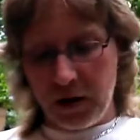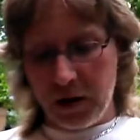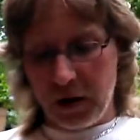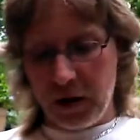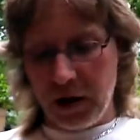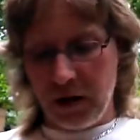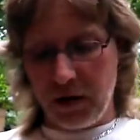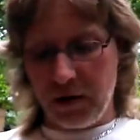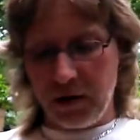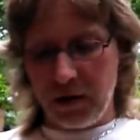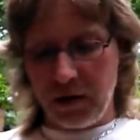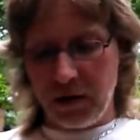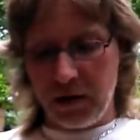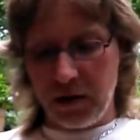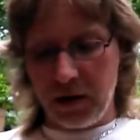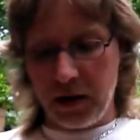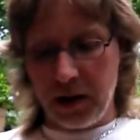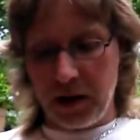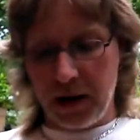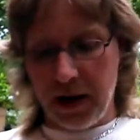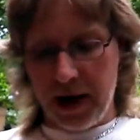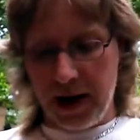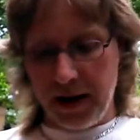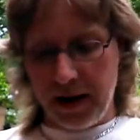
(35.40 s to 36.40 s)
So I'll
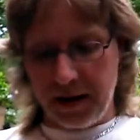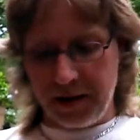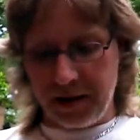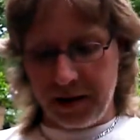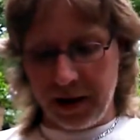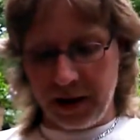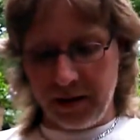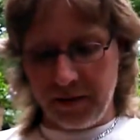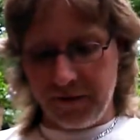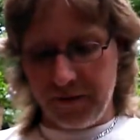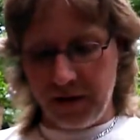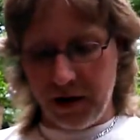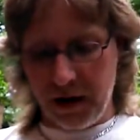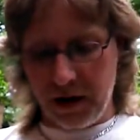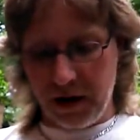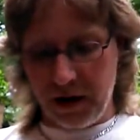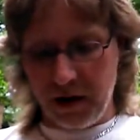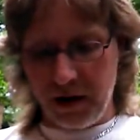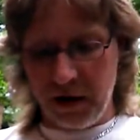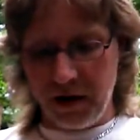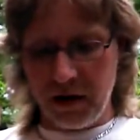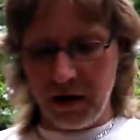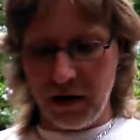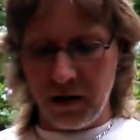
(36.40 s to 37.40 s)
get it out of the cellophane
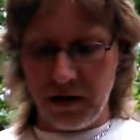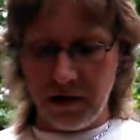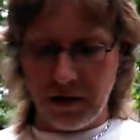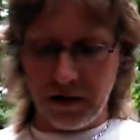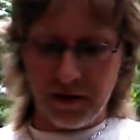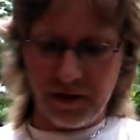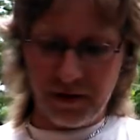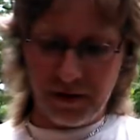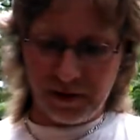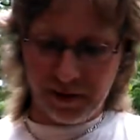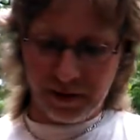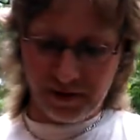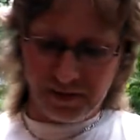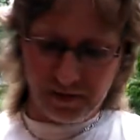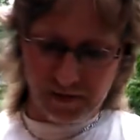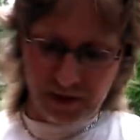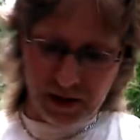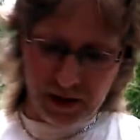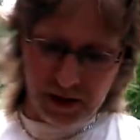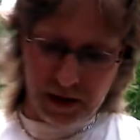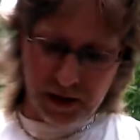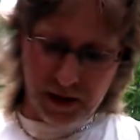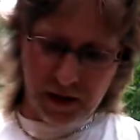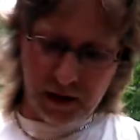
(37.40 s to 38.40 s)
here
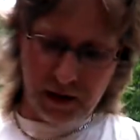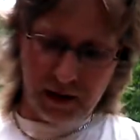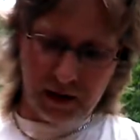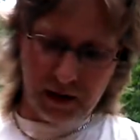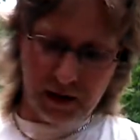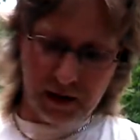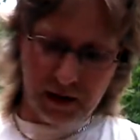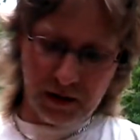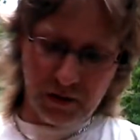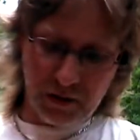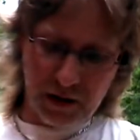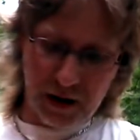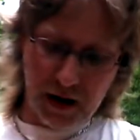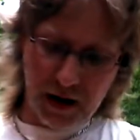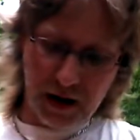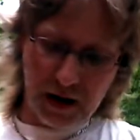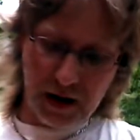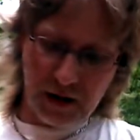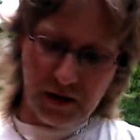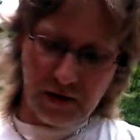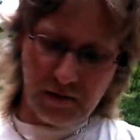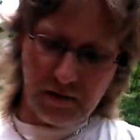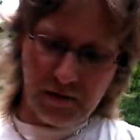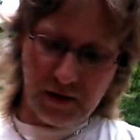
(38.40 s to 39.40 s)
and see what we
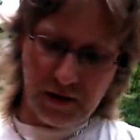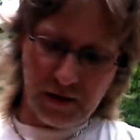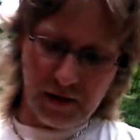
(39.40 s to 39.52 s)
have.